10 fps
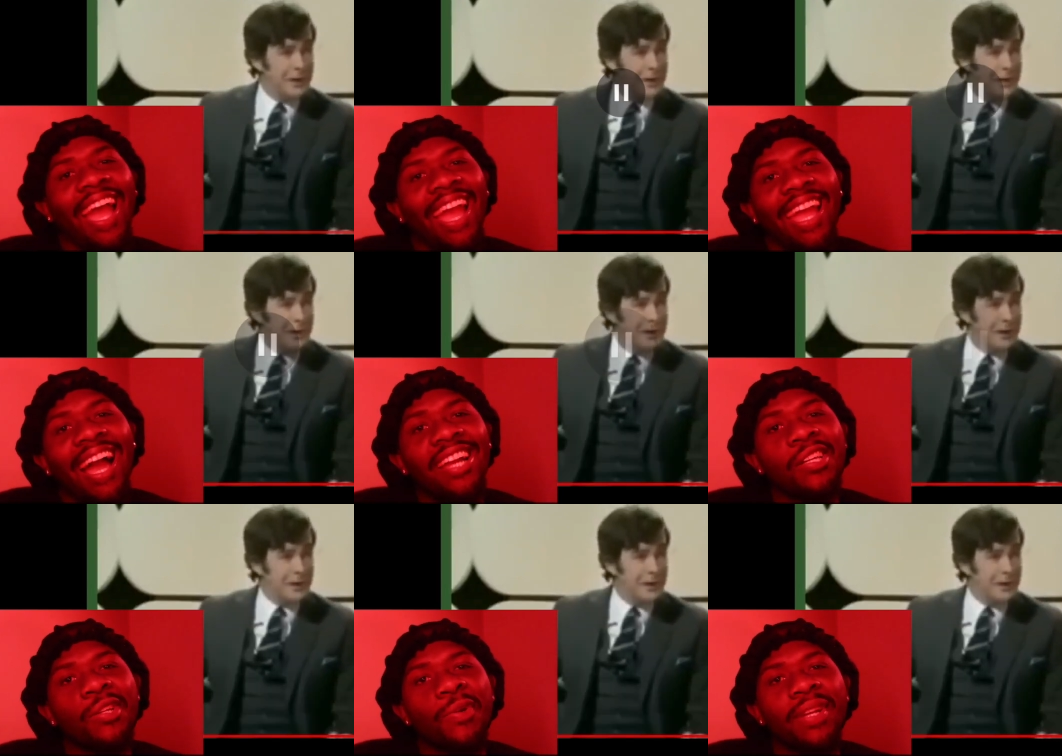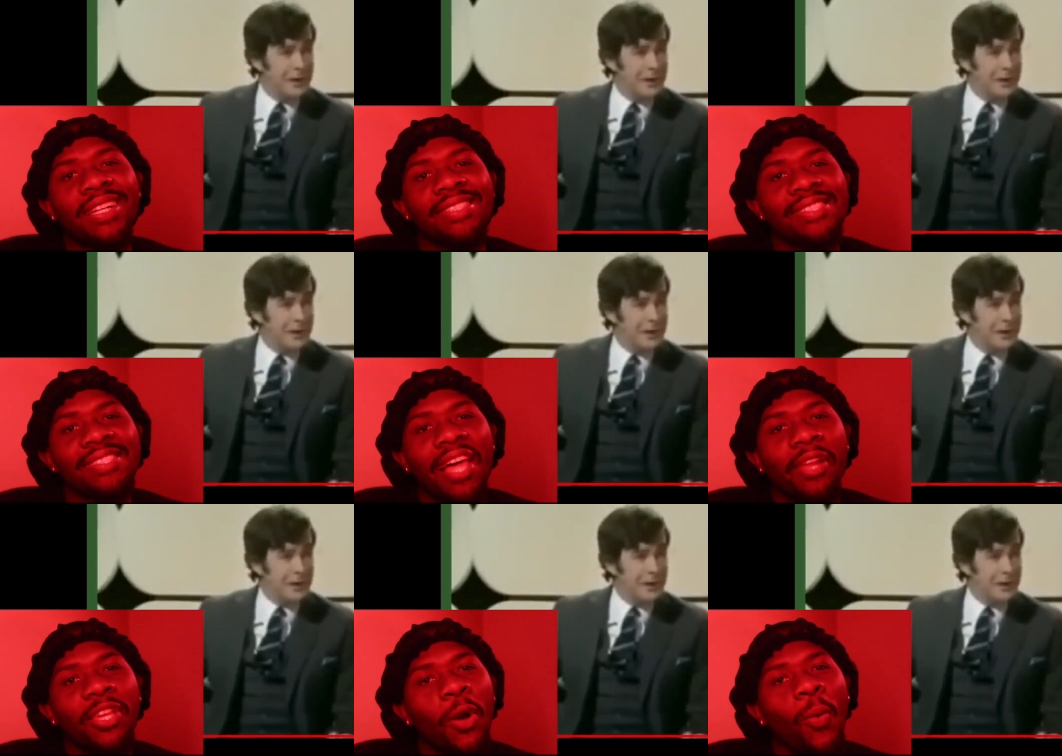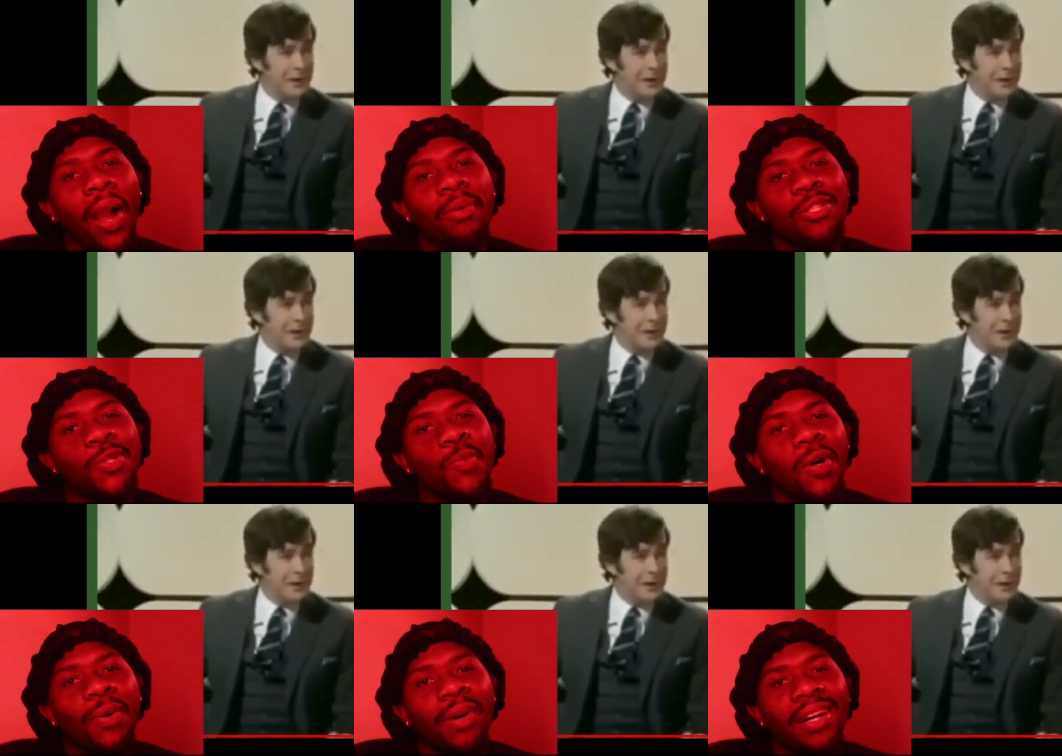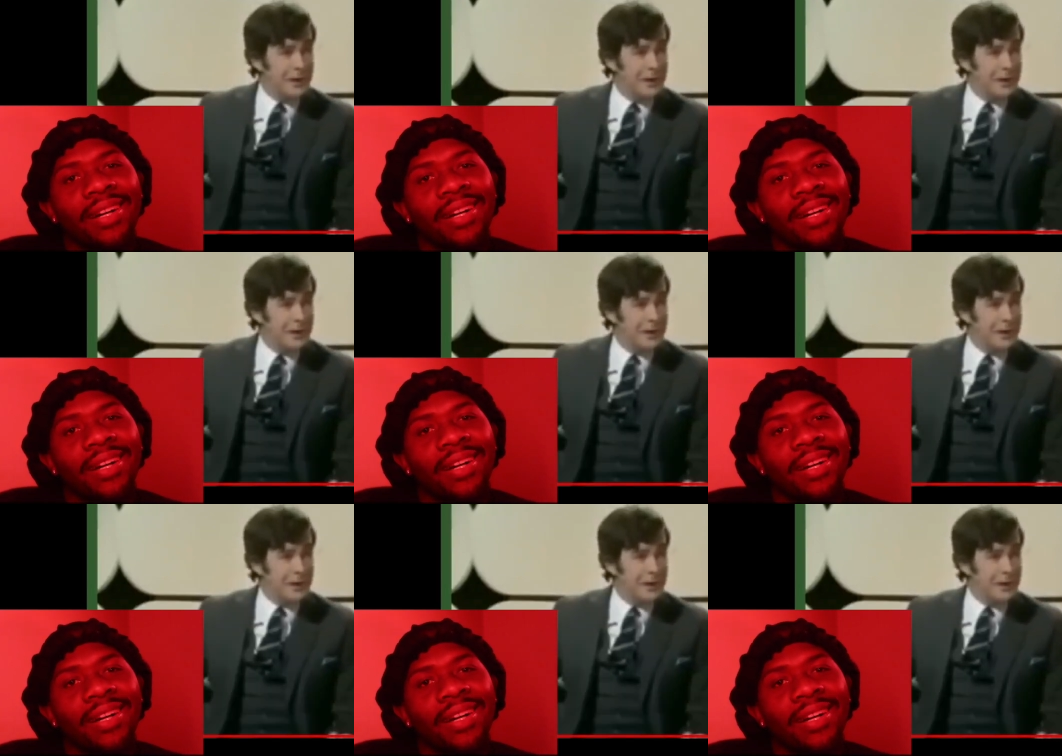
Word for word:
Speaker 1: Hey, I could agree because it's like, yo, why would you want